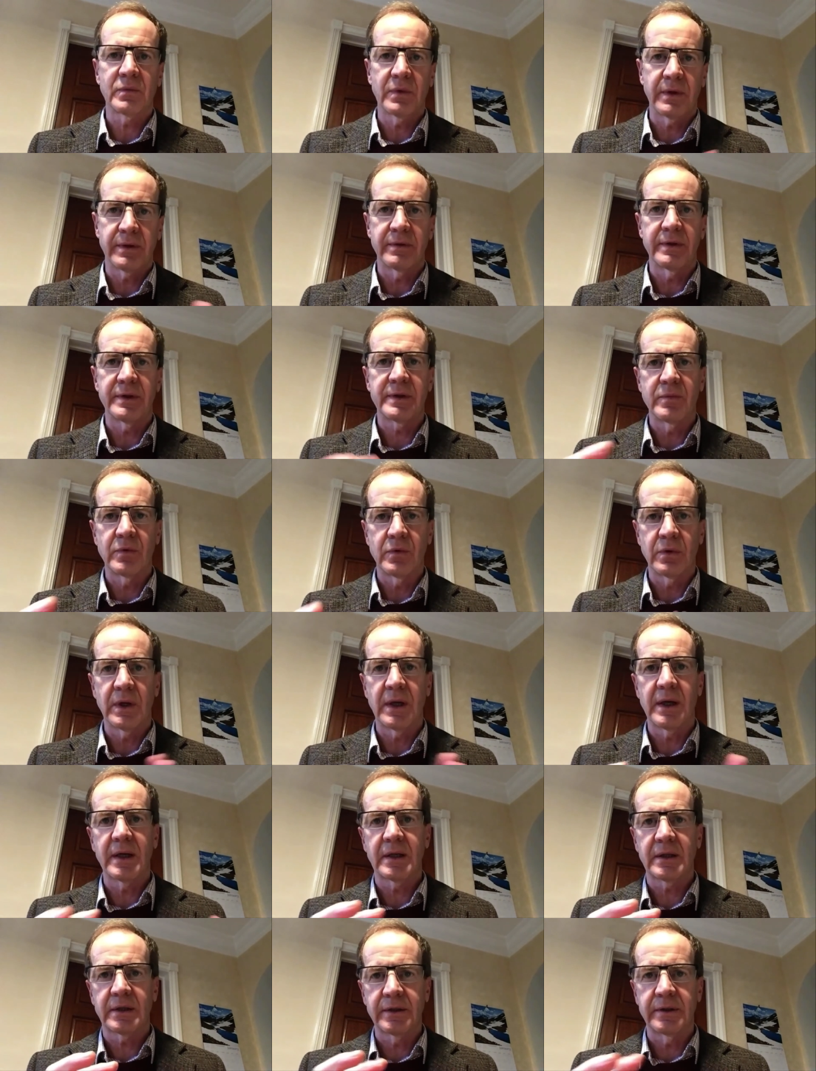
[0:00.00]
whether it's more
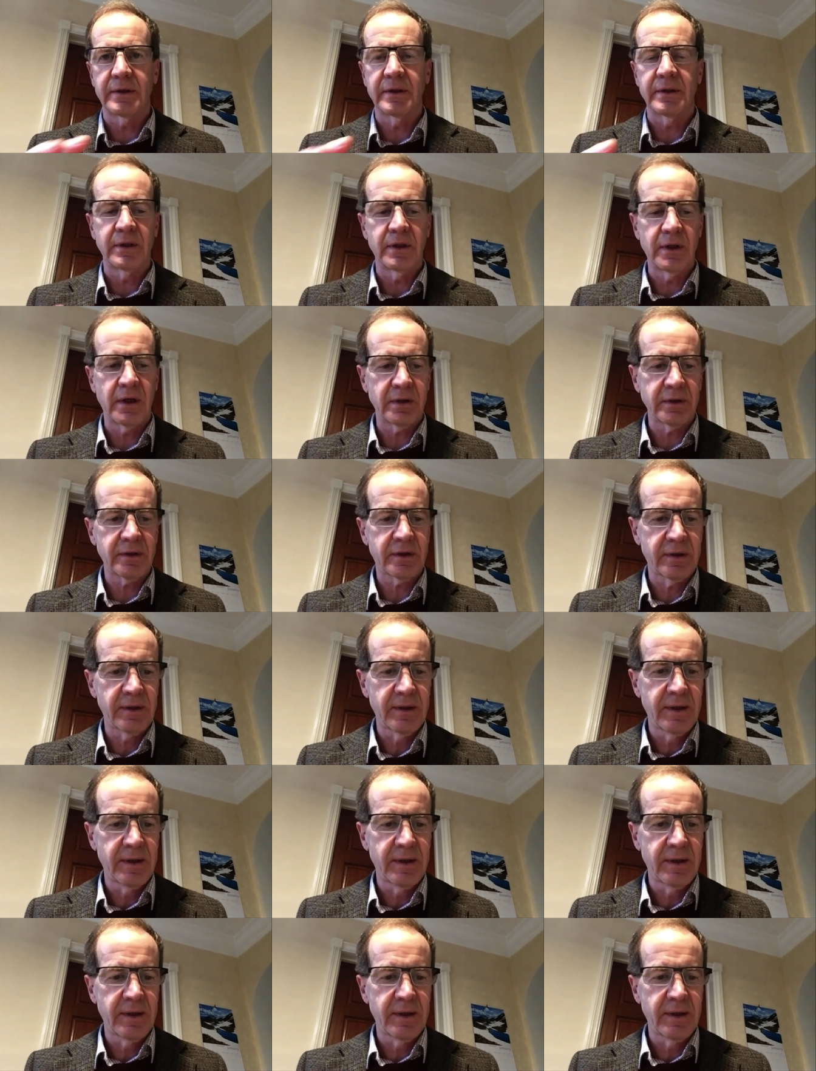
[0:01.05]
likely than not,